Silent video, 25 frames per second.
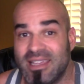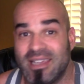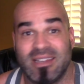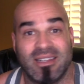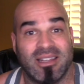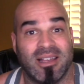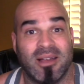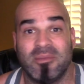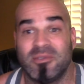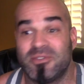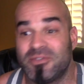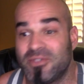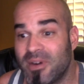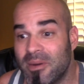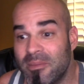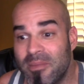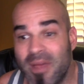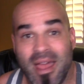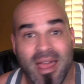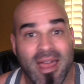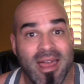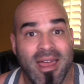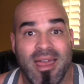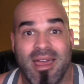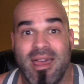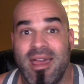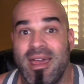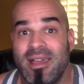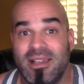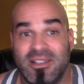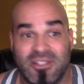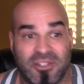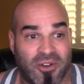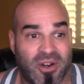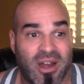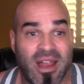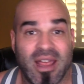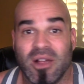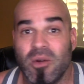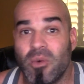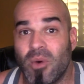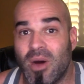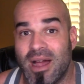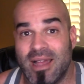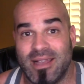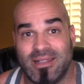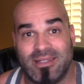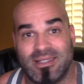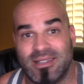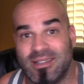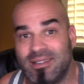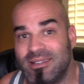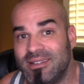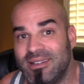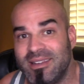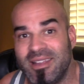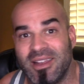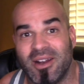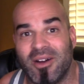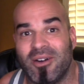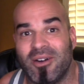It comes from eggs or egg whites, and